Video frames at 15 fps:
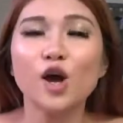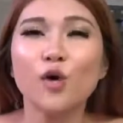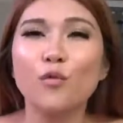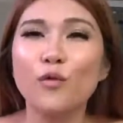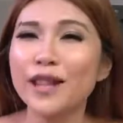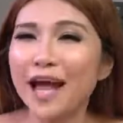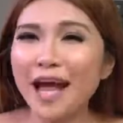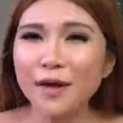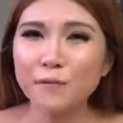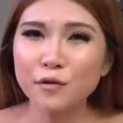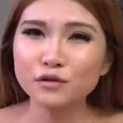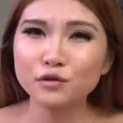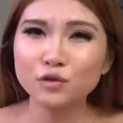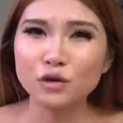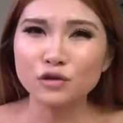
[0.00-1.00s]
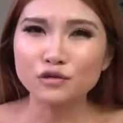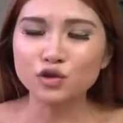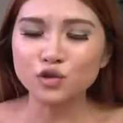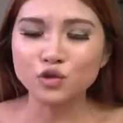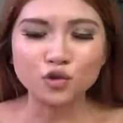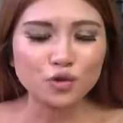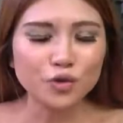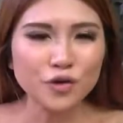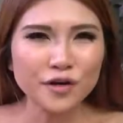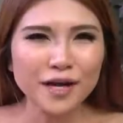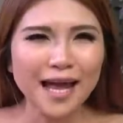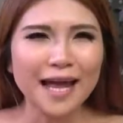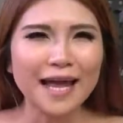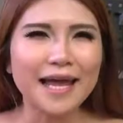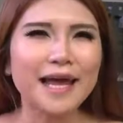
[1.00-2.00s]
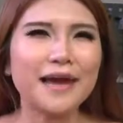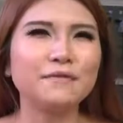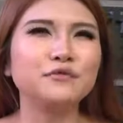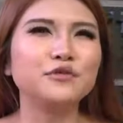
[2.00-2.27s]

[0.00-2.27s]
When I want to launch a drone, I have